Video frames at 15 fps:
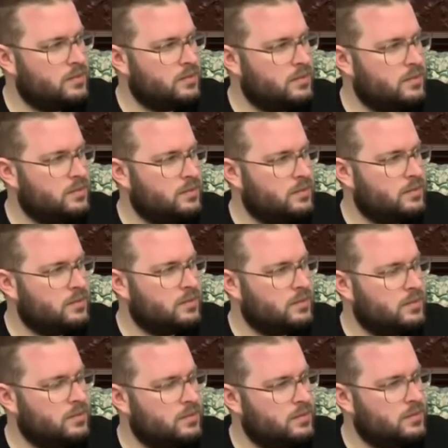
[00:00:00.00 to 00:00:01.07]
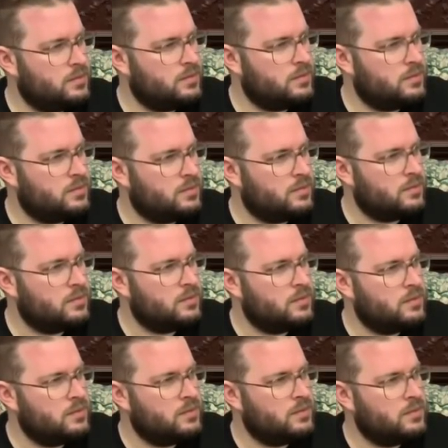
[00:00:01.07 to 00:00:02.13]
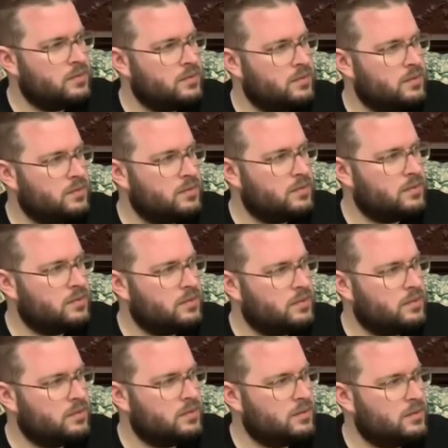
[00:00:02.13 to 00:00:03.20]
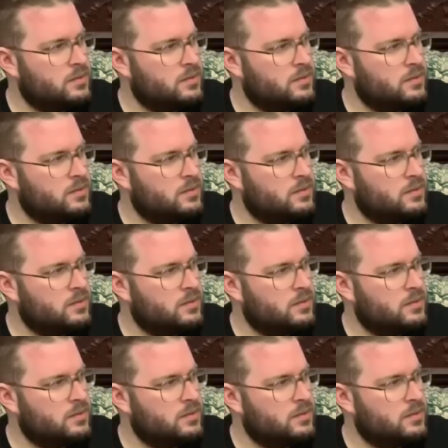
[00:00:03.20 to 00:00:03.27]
(not speaking)